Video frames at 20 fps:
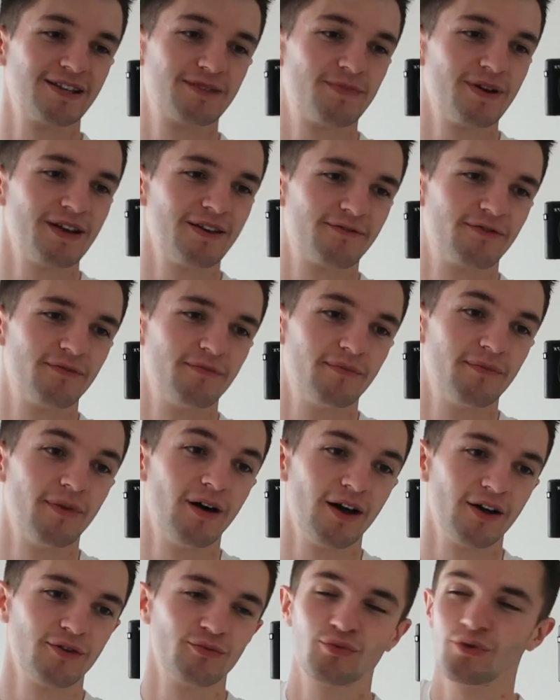has been for
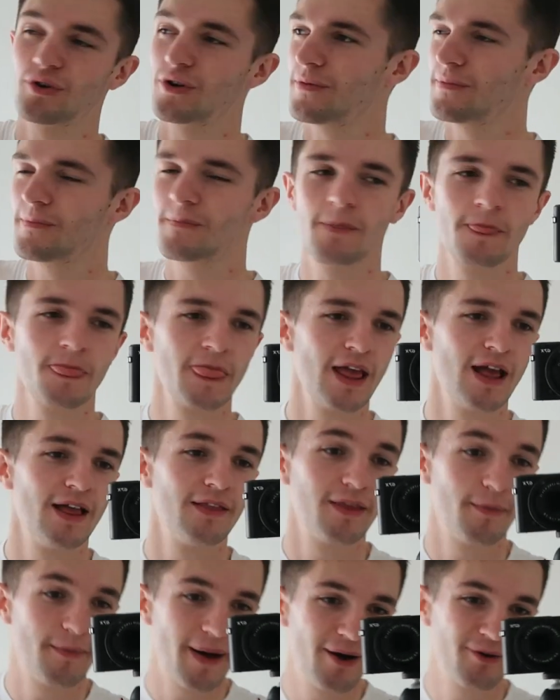my room.
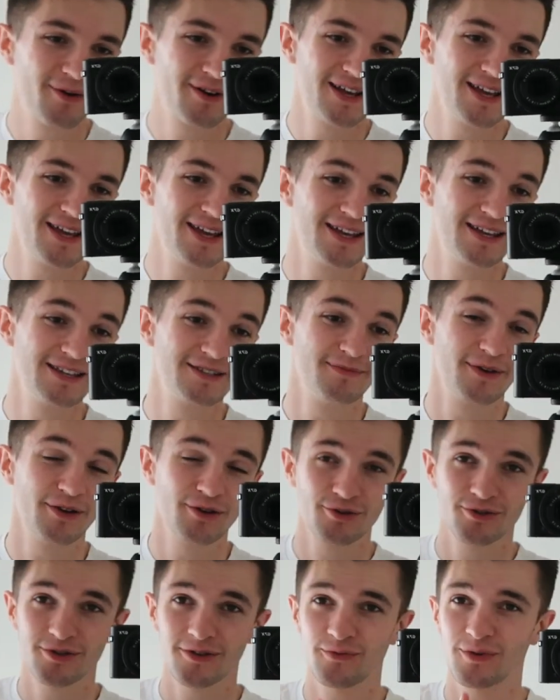The balcony is
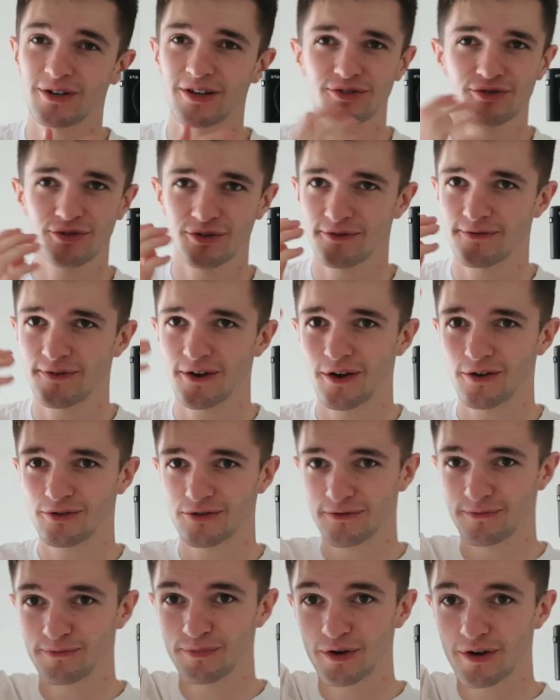massive. When I saw the photos
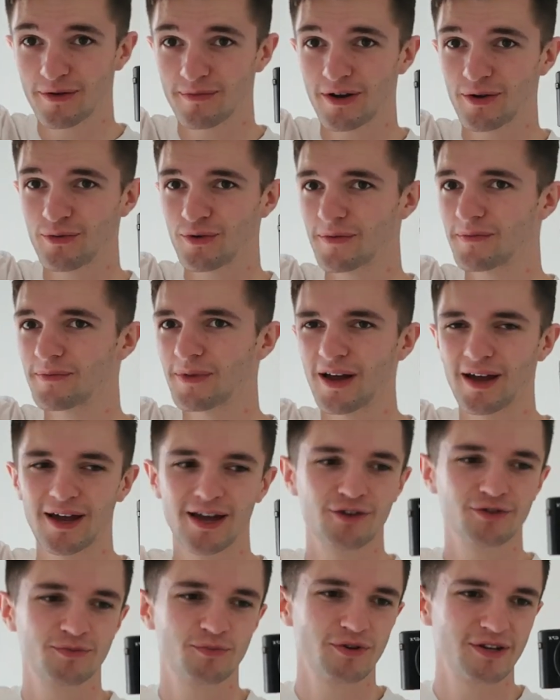of book in my room, like
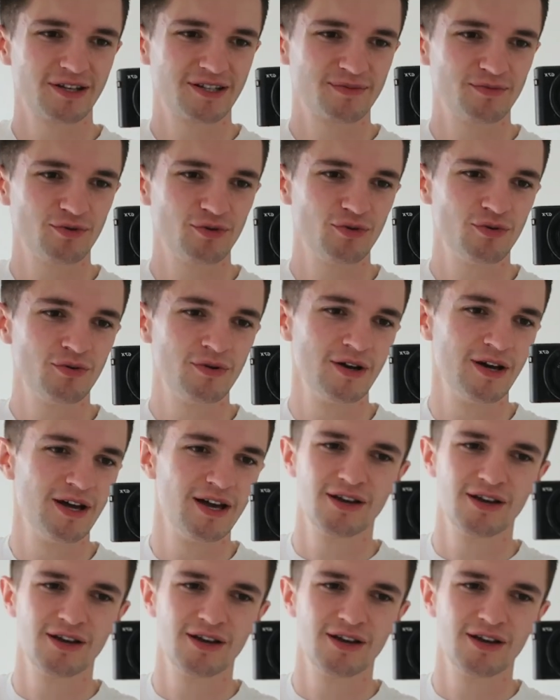it was pretty small,